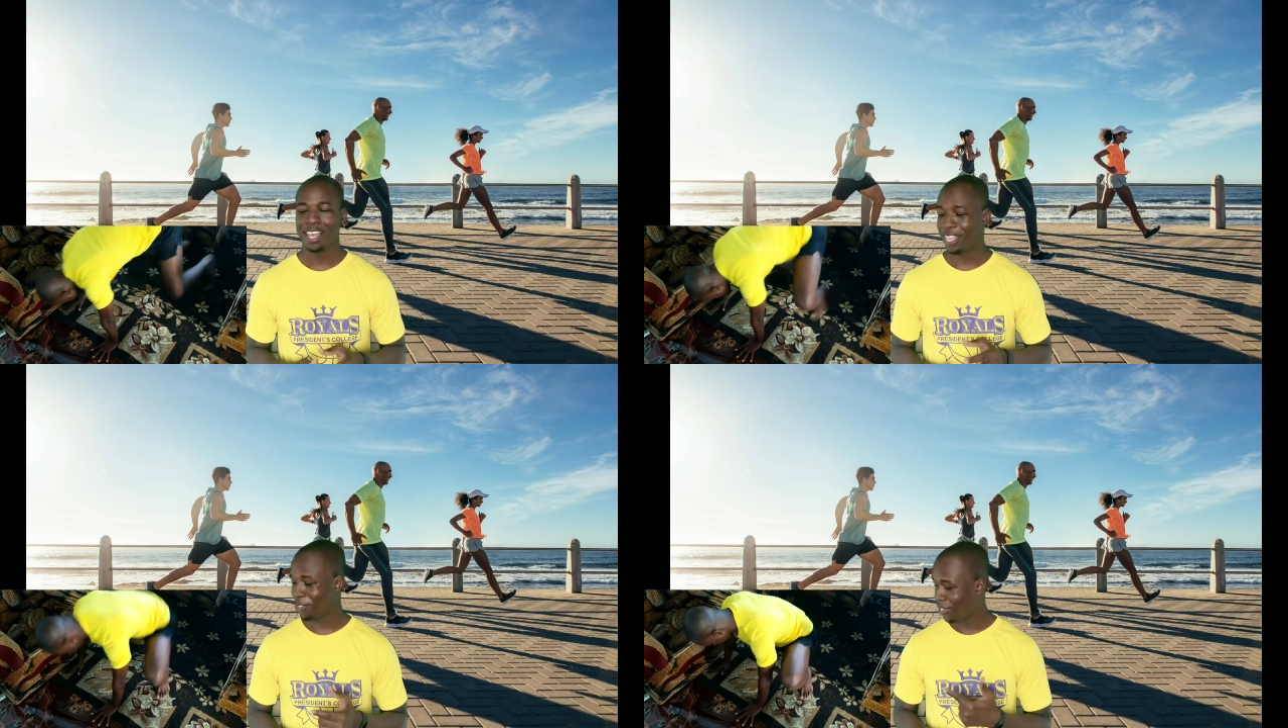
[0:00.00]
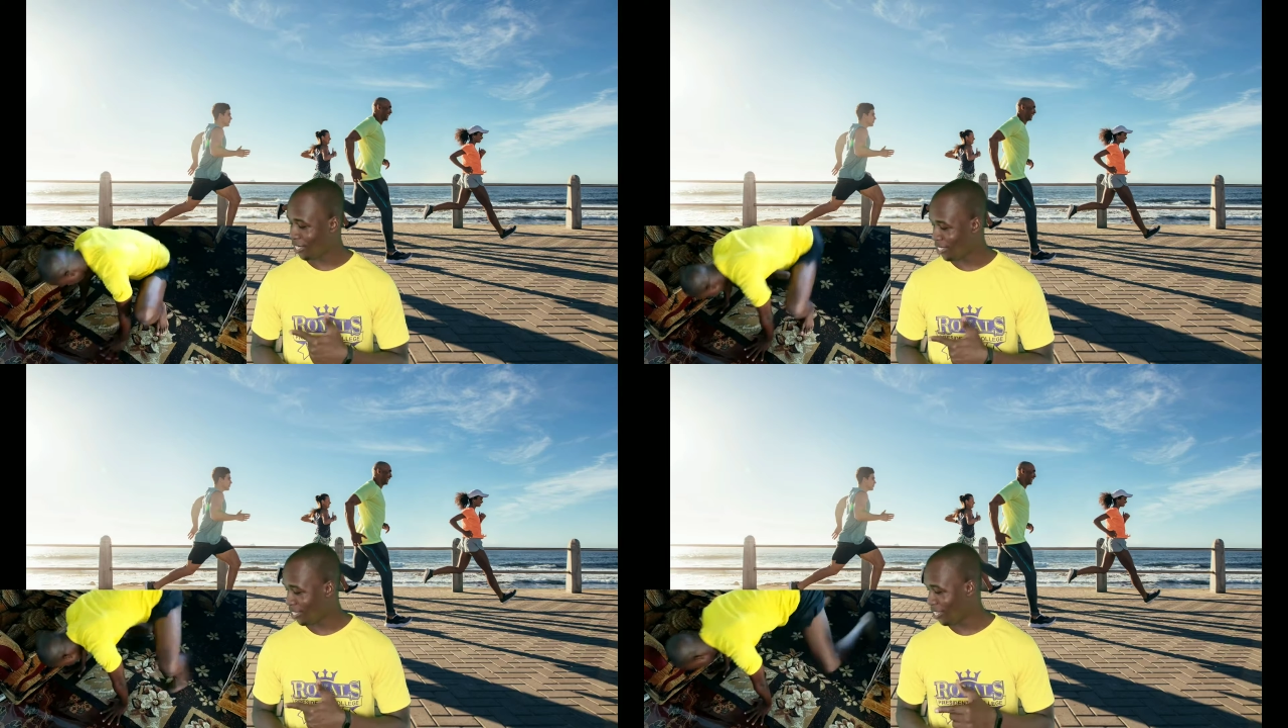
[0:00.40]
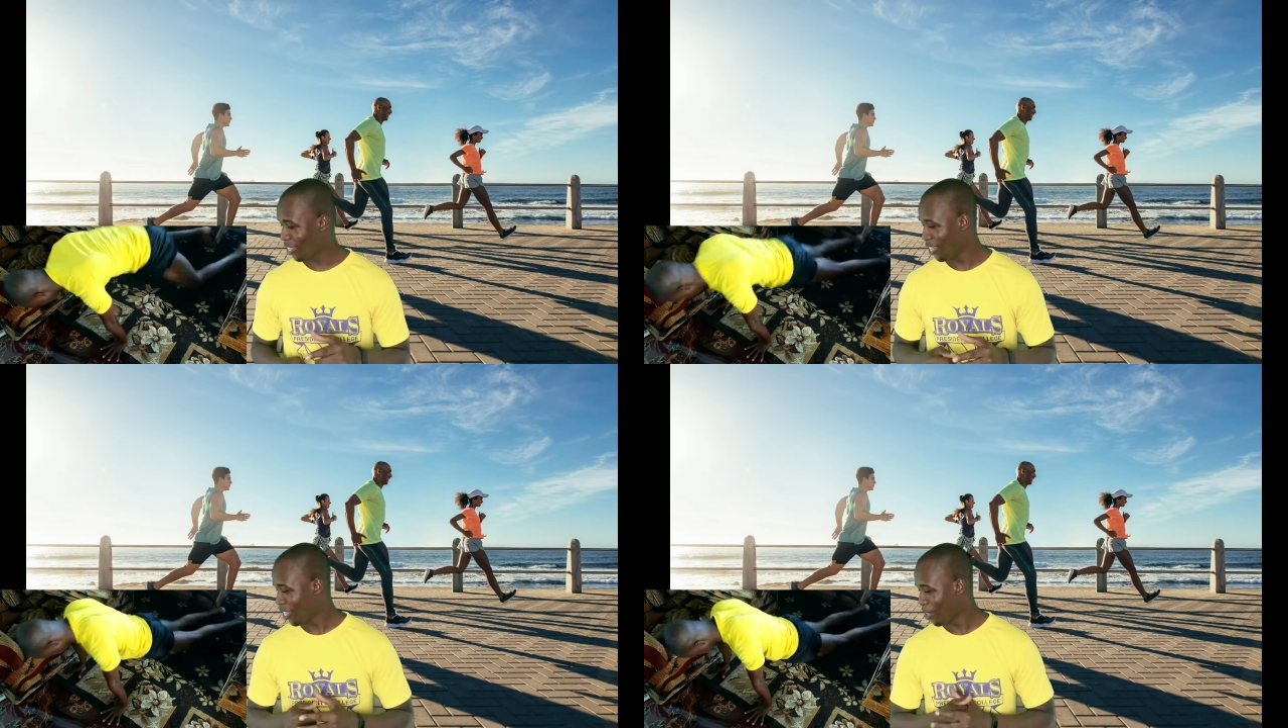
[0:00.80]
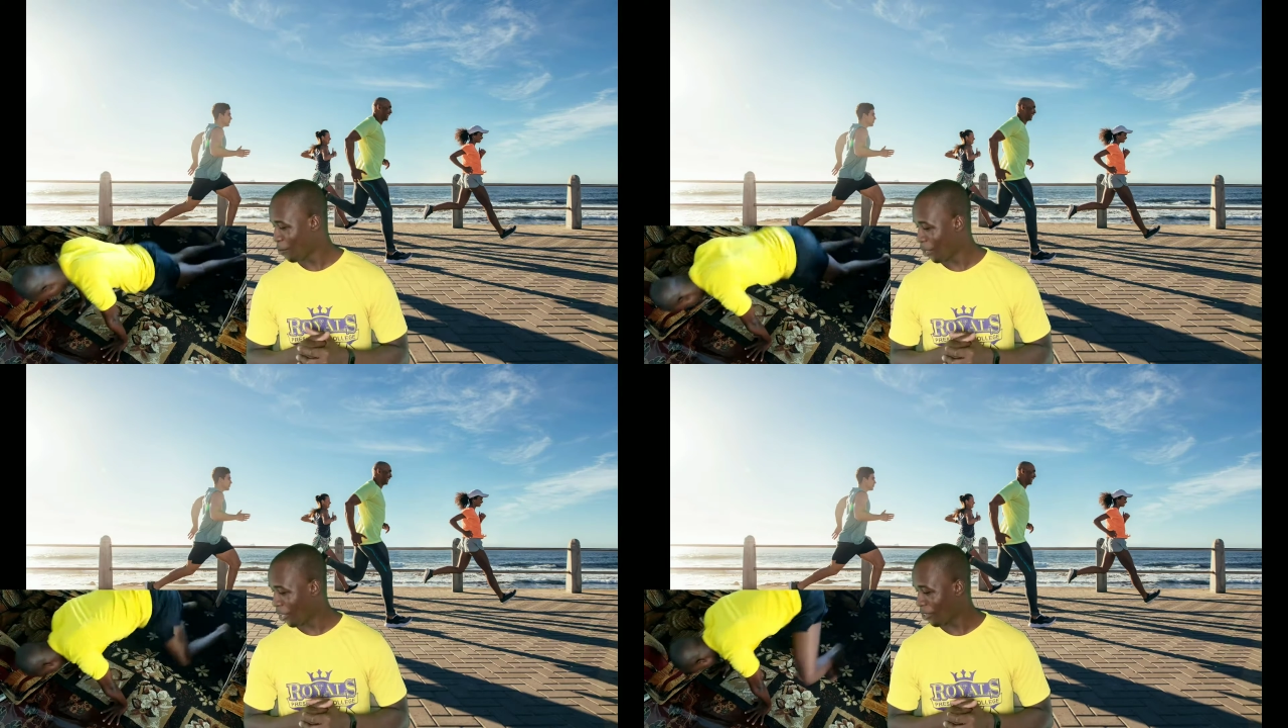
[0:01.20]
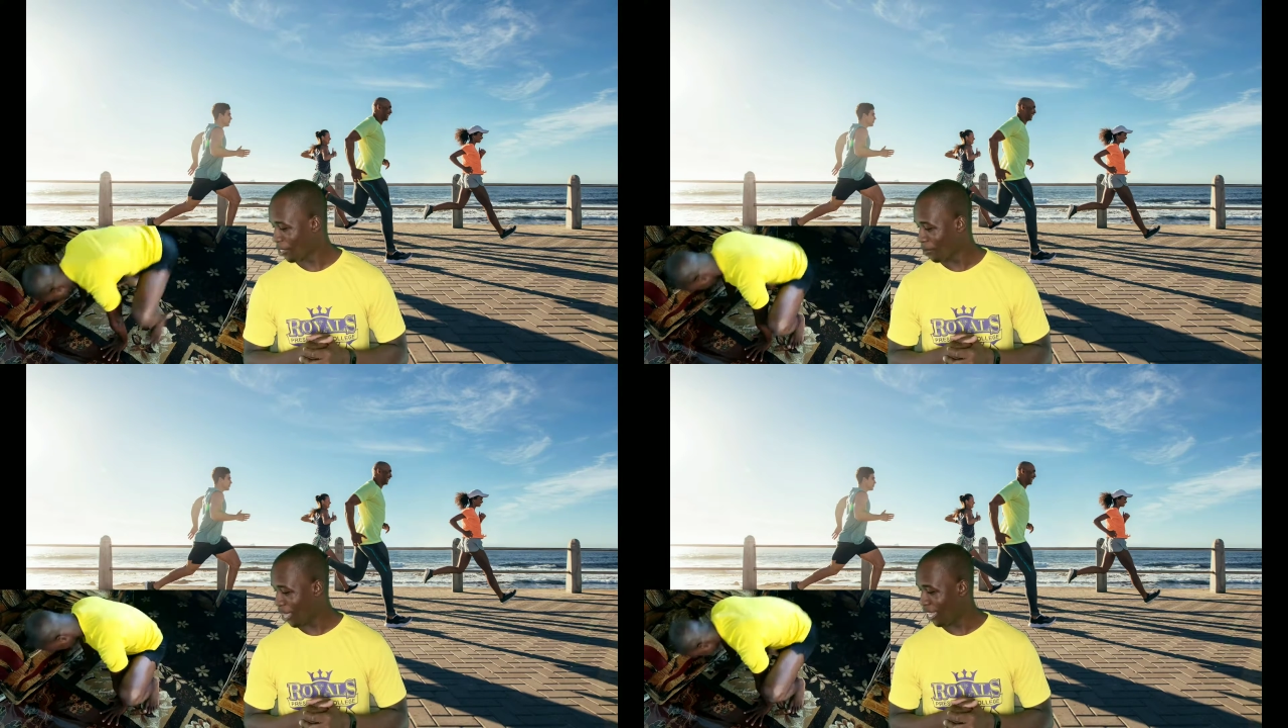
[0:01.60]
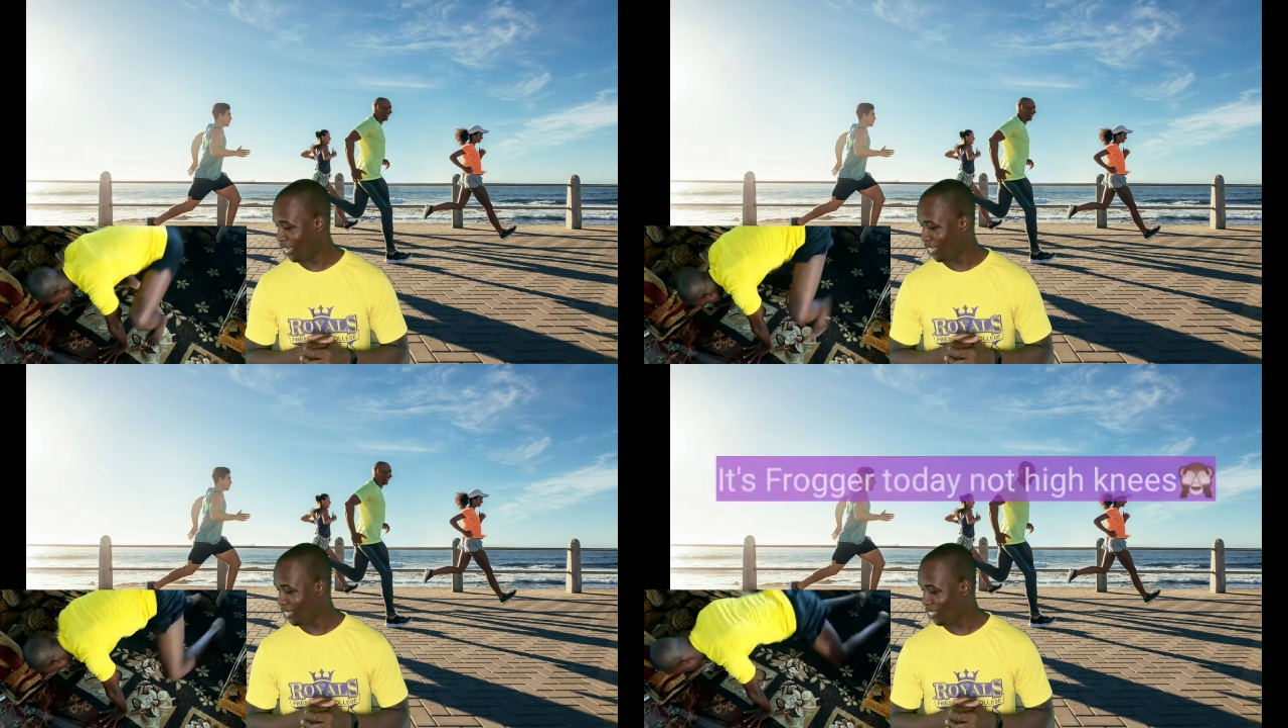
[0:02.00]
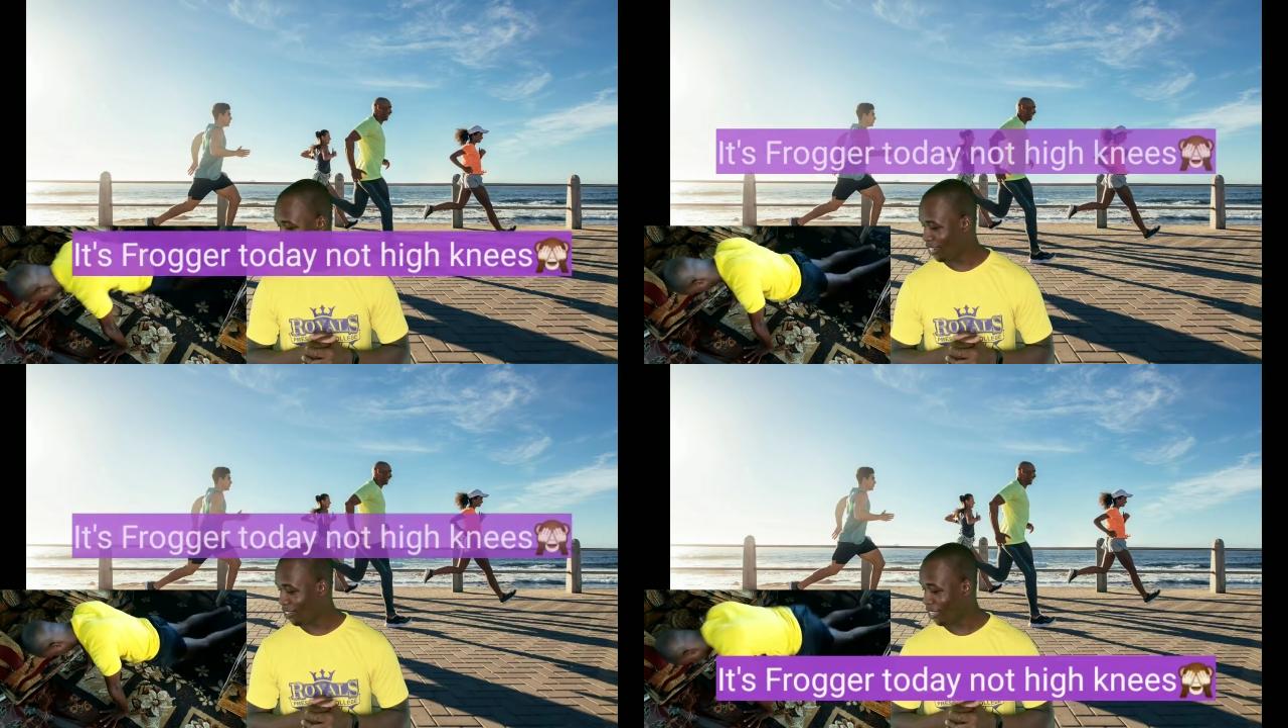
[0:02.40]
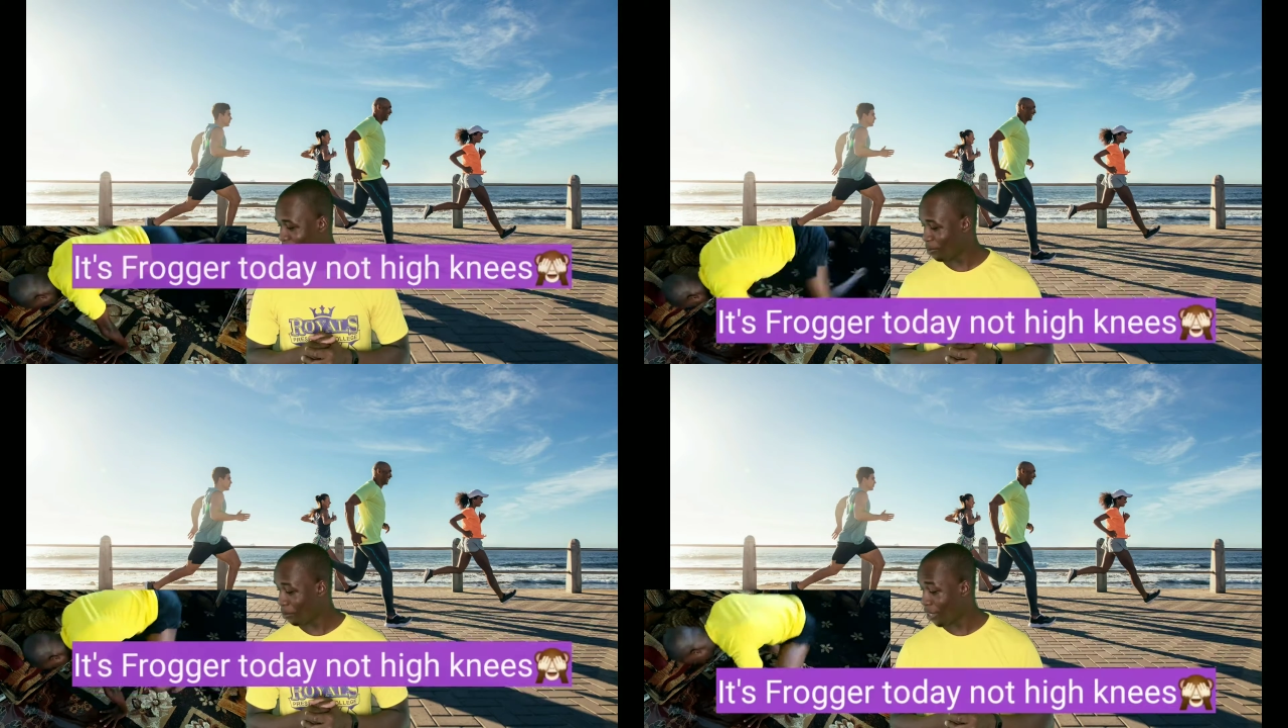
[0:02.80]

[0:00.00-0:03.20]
As you can see, I'm working on some high knees there as